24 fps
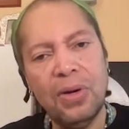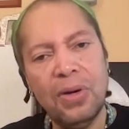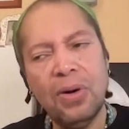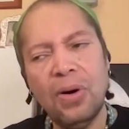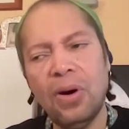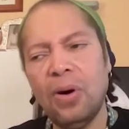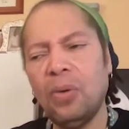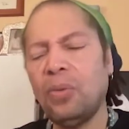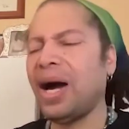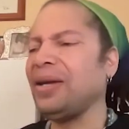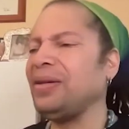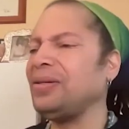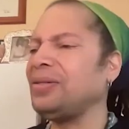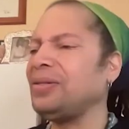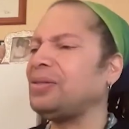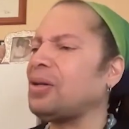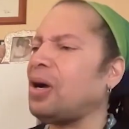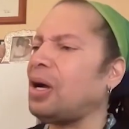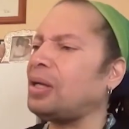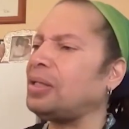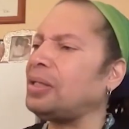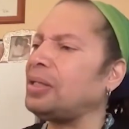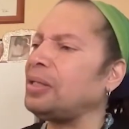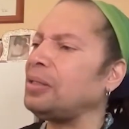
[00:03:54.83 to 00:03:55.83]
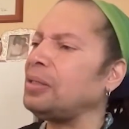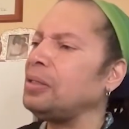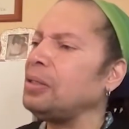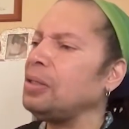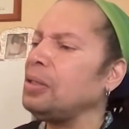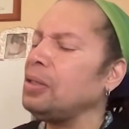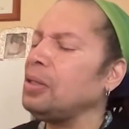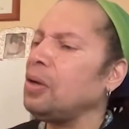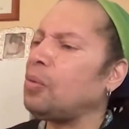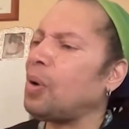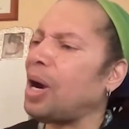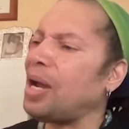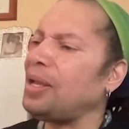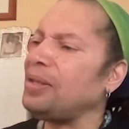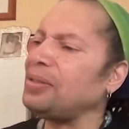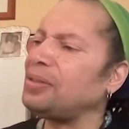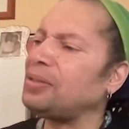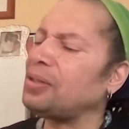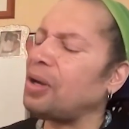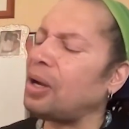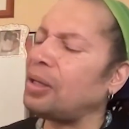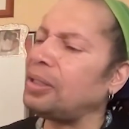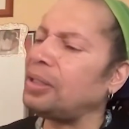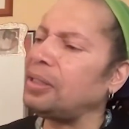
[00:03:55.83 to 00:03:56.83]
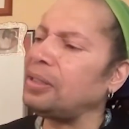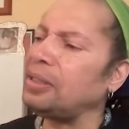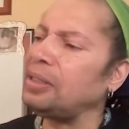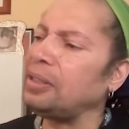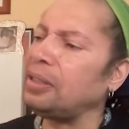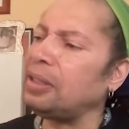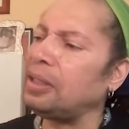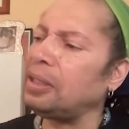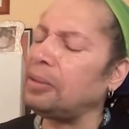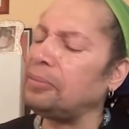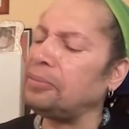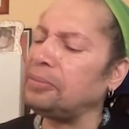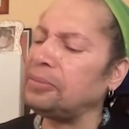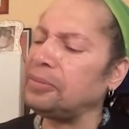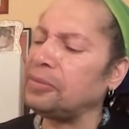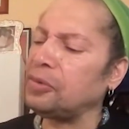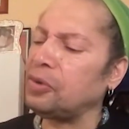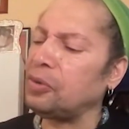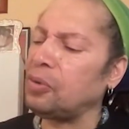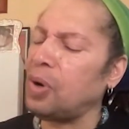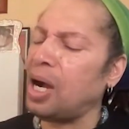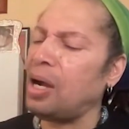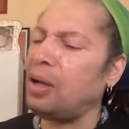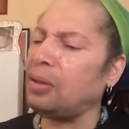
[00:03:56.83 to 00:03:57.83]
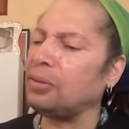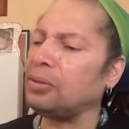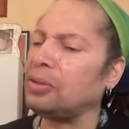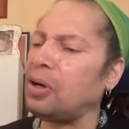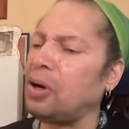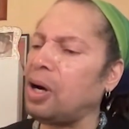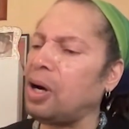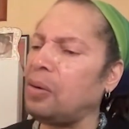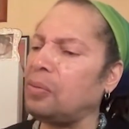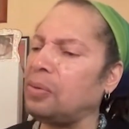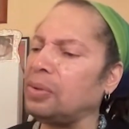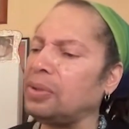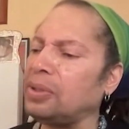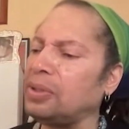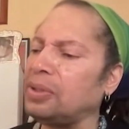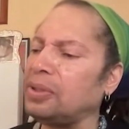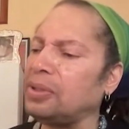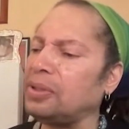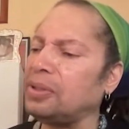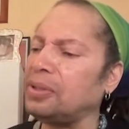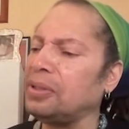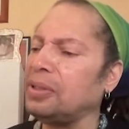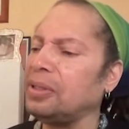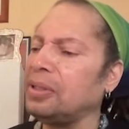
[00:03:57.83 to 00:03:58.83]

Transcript: Or why are you starting the wild card with this